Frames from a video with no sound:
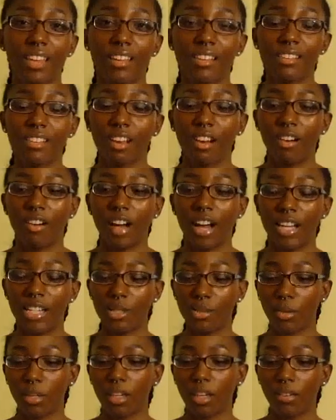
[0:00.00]
So I
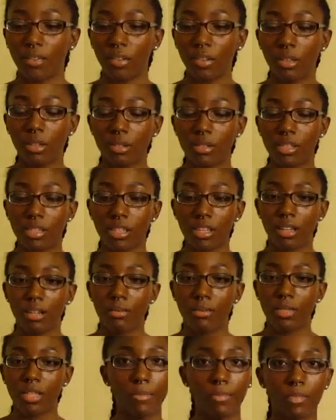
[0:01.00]
just want to give you those
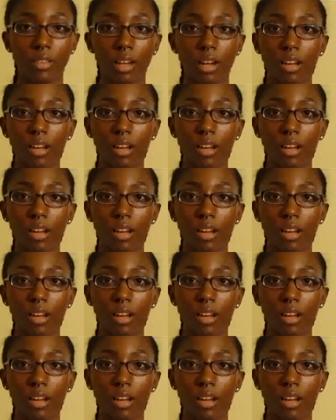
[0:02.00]
tips.